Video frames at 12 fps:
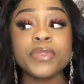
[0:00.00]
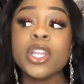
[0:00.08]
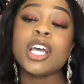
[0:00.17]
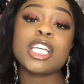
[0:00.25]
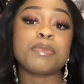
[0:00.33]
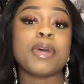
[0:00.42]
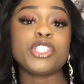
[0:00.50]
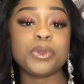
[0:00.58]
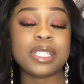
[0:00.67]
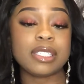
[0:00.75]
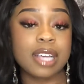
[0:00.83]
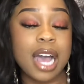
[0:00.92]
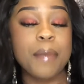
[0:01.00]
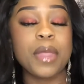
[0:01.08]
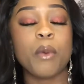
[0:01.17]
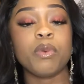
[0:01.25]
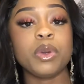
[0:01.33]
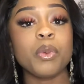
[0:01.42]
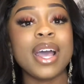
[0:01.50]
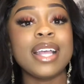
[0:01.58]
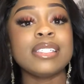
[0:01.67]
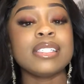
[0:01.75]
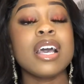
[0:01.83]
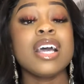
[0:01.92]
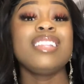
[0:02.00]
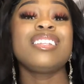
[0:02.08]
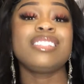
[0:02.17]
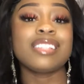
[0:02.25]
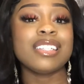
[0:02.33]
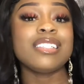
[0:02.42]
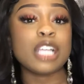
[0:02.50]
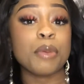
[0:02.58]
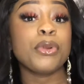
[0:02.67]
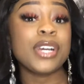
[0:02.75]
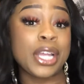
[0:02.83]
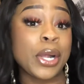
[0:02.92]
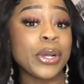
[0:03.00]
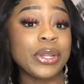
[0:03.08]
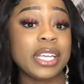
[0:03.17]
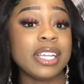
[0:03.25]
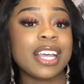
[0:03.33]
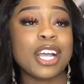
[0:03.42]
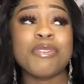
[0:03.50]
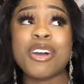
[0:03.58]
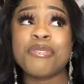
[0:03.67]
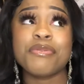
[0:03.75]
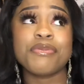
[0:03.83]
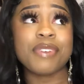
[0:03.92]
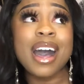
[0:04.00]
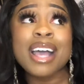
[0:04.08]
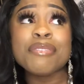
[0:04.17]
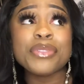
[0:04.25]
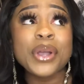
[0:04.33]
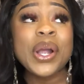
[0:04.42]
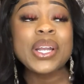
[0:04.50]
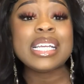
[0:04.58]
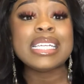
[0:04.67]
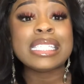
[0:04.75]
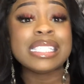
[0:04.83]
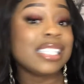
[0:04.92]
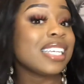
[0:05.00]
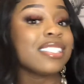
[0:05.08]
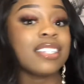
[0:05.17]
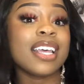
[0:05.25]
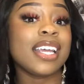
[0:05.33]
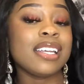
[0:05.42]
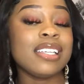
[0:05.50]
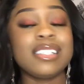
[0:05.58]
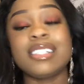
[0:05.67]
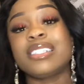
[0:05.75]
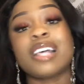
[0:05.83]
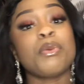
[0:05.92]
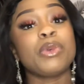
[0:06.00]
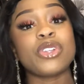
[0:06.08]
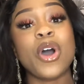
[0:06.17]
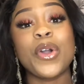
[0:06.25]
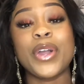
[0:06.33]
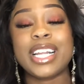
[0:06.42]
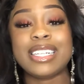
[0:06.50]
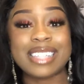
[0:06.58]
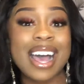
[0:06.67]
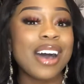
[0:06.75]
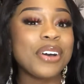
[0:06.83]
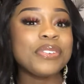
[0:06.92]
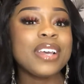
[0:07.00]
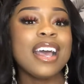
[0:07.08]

especially with the time that we went, the sun set pretty early, like around 5:30, 6 latest, the sun was already down.